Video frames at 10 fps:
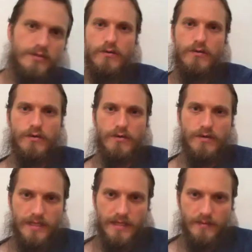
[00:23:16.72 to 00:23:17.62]

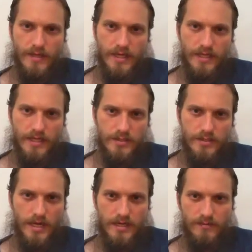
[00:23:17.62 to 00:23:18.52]
Or am I just
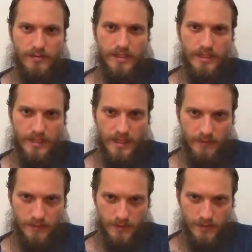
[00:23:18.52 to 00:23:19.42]
kind of playing
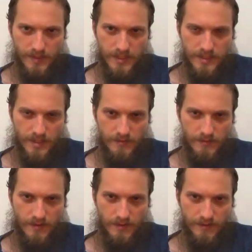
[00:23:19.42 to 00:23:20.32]
games with myself
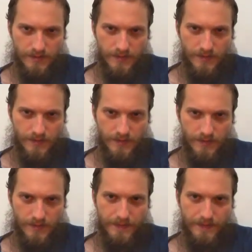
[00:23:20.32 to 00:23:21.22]
here?
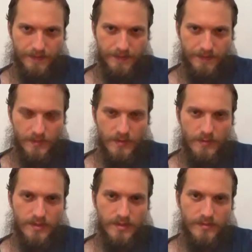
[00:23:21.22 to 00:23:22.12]
Am I
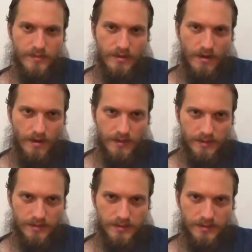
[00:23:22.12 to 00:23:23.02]
really being
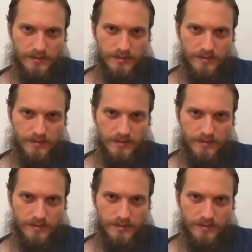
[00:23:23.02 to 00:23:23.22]
honest?